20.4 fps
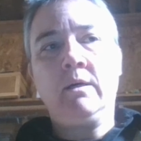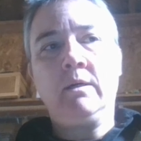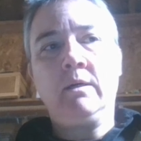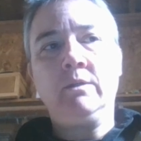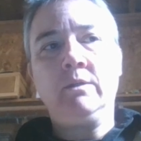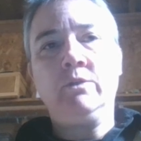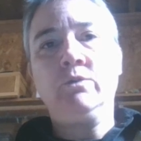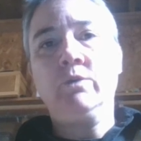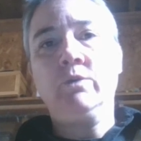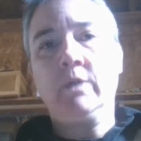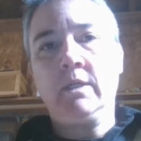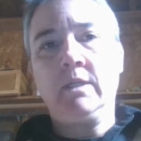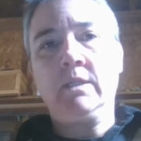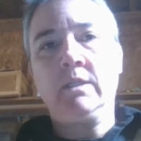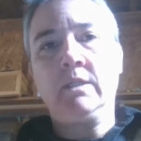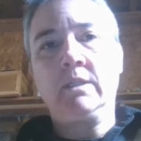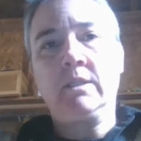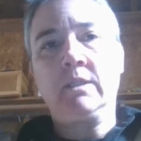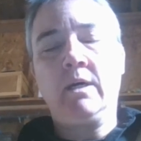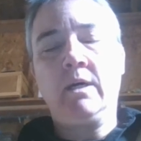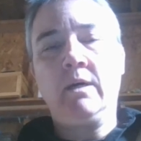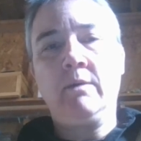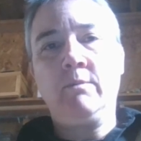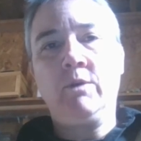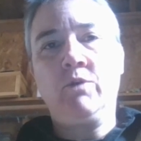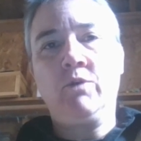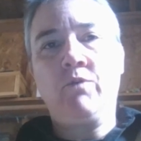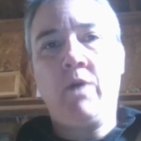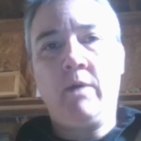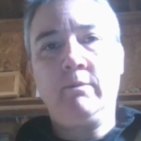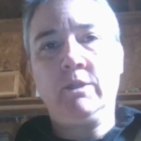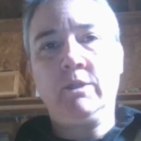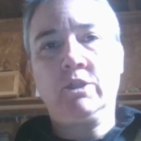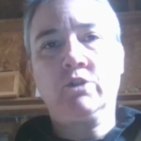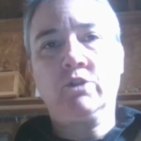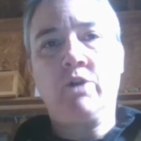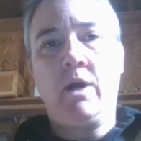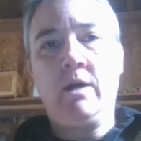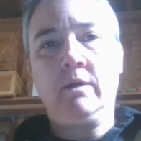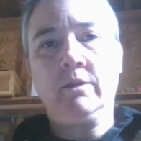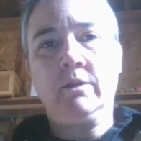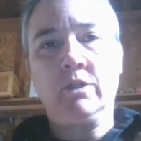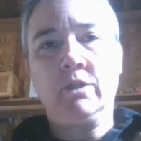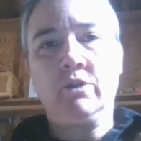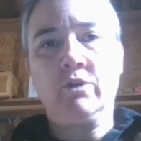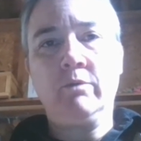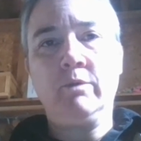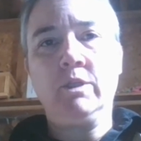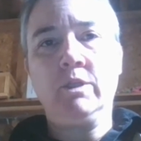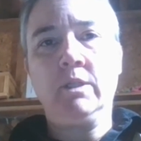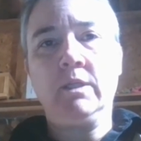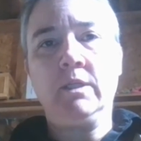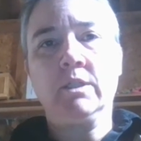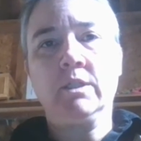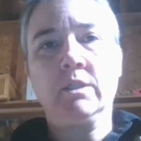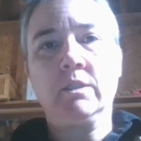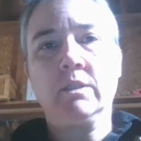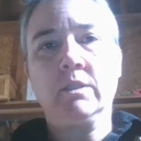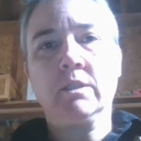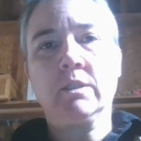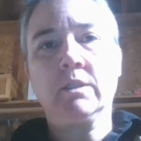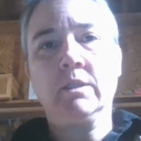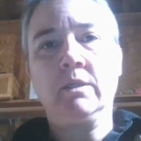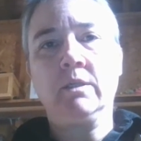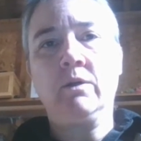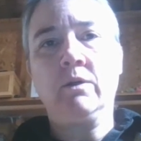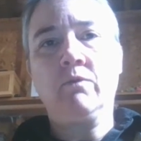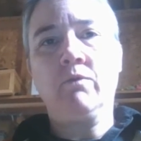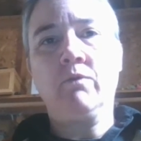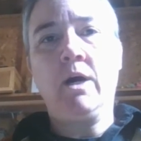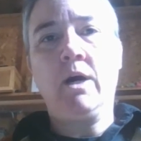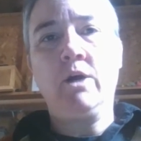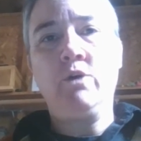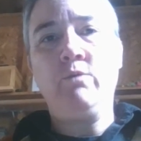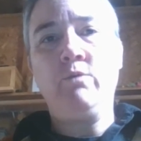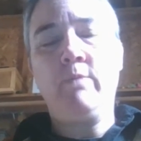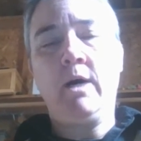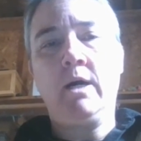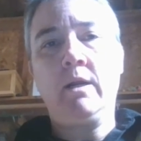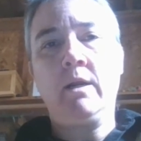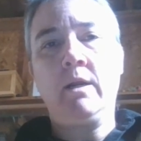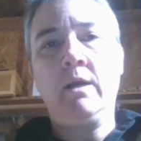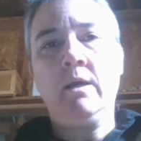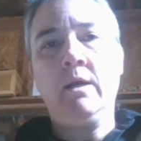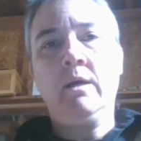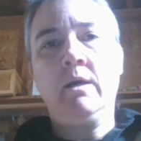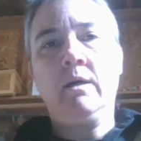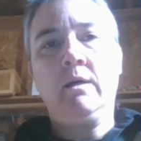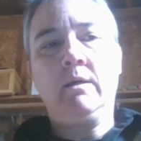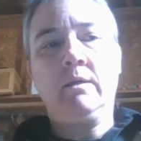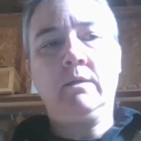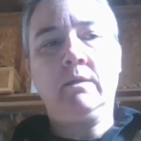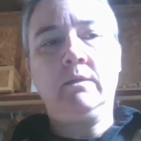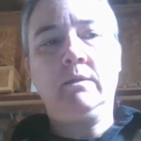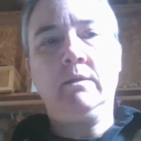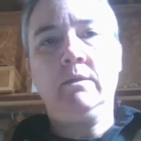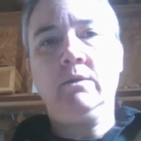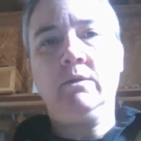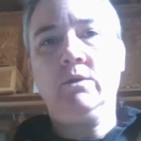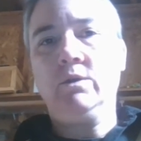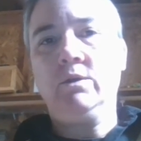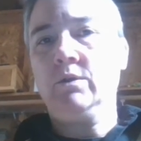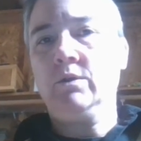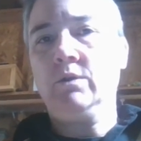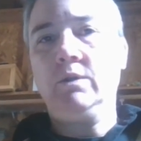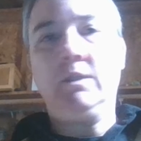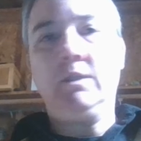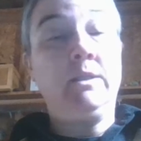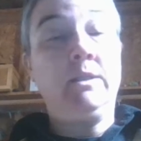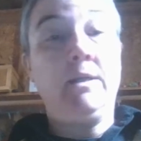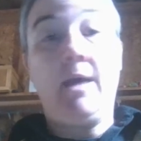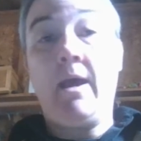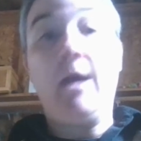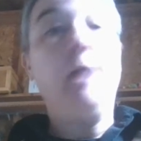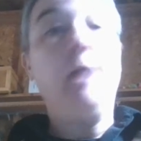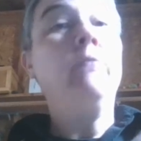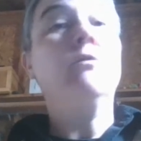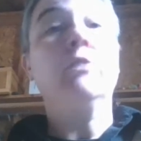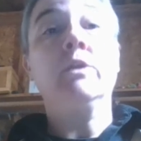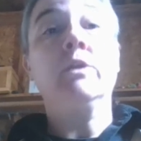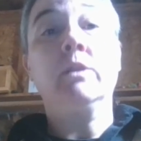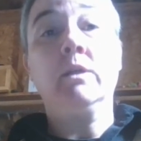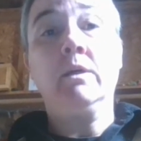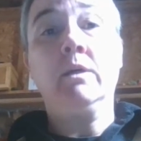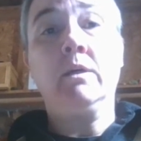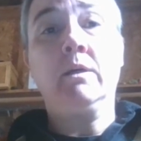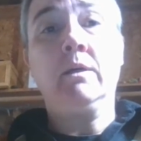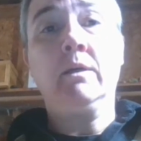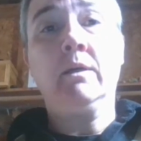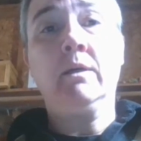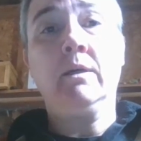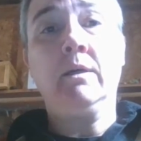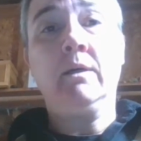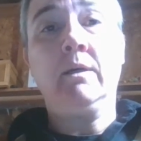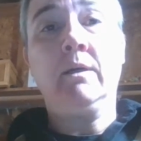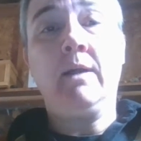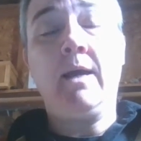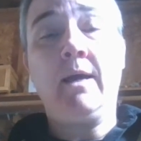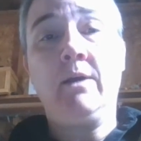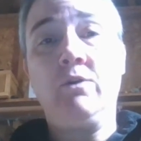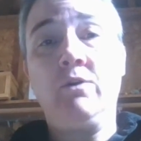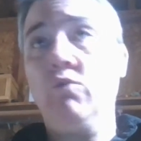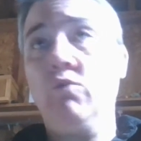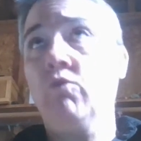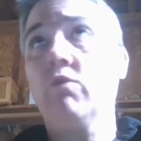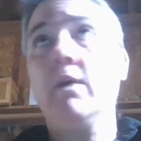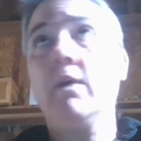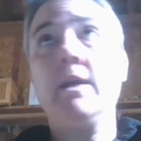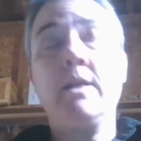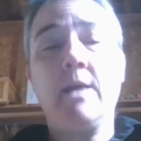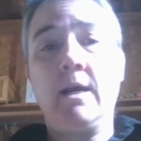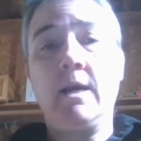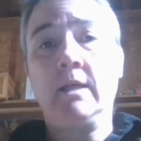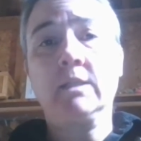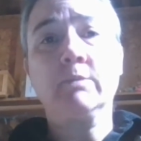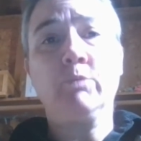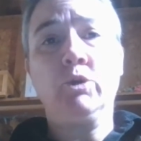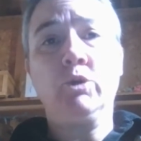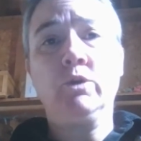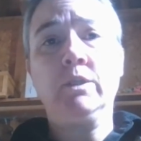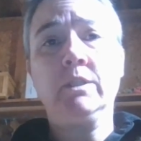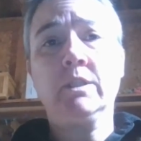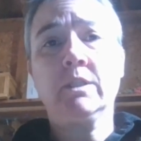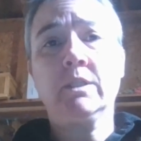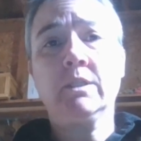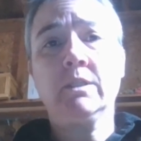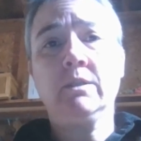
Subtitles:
during his time in Rama's trials and tribulations. And Hanuman did everything and had great exploits